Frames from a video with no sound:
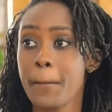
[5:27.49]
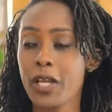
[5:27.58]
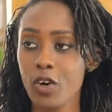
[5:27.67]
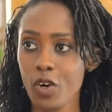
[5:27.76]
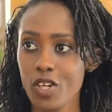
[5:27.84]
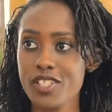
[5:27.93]

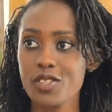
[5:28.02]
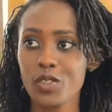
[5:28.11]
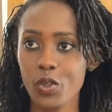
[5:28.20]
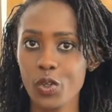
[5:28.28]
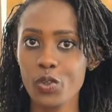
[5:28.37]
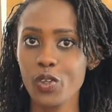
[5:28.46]
Because, you
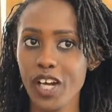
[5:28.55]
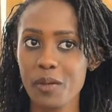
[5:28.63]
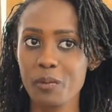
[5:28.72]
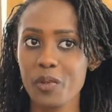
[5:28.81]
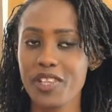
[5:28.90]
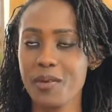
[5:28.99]
know, you can
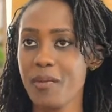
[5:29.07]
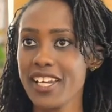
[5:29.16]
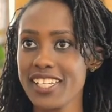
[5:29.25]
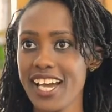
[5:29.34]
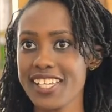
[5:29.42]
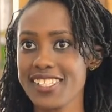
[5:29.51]
put the
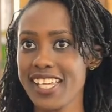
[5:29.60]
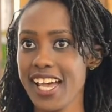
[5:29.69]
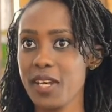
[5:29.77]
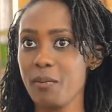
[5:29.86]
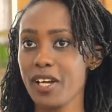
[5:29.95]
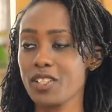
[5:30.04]
money
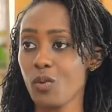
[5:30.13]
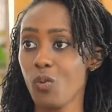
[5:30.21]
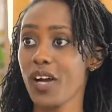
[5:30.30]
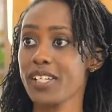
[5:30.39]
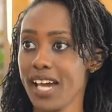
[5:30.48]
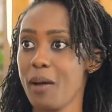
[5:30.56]
aside, but
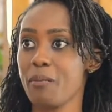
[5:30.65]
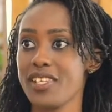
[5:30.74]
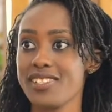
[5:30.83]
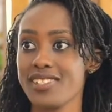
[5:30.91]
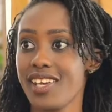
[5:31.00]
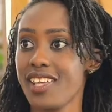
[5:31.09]
what
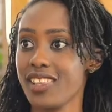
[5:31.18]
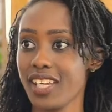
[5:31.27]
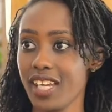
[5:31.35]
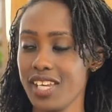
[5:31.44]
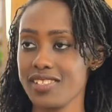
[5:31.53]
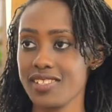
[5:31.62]
happens in the
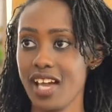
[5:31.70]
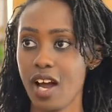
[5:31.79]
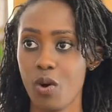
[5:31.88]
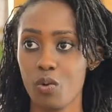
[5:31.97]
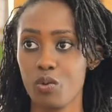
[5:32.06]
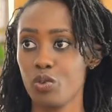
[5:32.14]
case
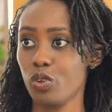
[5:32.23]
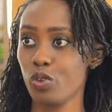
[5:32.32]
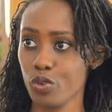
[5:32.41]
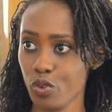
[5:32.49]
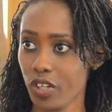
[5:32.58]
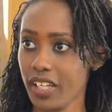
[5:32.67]
now you
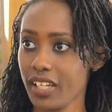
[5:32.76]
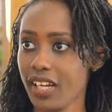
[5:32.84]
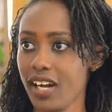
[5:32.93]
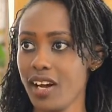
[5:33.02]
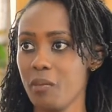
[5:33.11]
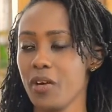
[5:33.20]
lose your
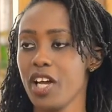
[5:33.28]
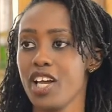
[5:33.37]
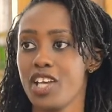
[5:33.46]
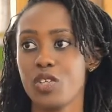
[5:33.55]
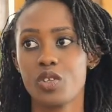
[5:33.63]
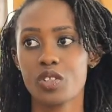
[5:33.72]

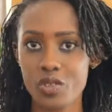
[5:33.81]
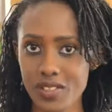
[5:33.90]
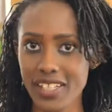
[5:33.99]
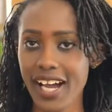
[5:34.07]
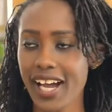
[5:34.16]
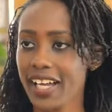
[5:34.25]
income, you're to
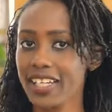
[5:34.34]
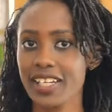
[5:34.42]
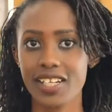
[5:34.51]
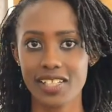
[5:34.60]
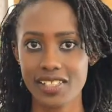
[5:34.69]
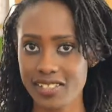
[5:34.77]
die, get
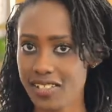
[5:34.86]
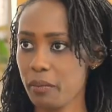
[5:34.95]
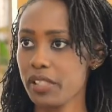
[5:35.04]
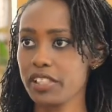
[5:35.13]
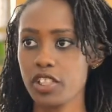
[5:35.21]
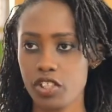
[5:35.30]
a
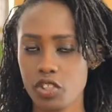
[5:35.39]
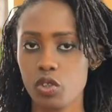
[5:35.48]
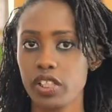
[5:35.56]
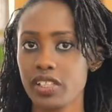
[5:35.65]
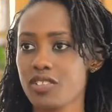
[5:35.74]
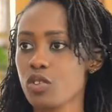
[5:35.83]
disability,
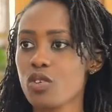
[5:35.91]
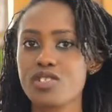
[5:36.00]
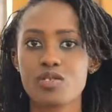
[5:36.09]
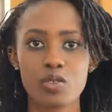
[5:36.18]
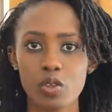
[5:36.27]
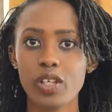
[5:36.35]
critical illness, because,
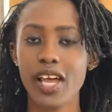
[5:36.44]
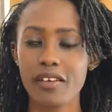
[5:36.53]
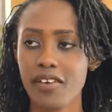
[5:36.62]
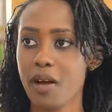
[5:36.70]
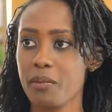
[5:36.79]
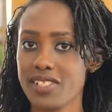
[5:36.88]
you know, life
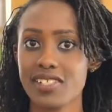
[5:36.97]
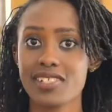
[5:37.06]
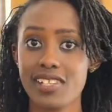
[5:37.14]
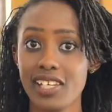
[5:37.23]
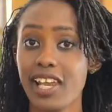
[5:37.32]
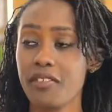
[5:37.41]
happens. As I
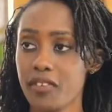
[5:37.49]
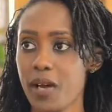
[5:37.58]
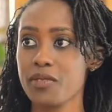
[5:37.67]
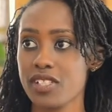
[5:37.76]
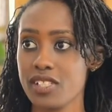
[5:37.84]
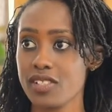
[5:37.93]
say, life
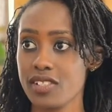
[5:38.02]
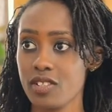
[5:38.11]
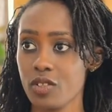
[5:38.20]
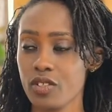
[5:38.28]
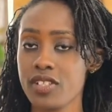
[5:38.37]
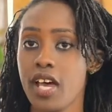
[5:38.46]
comes in seasons.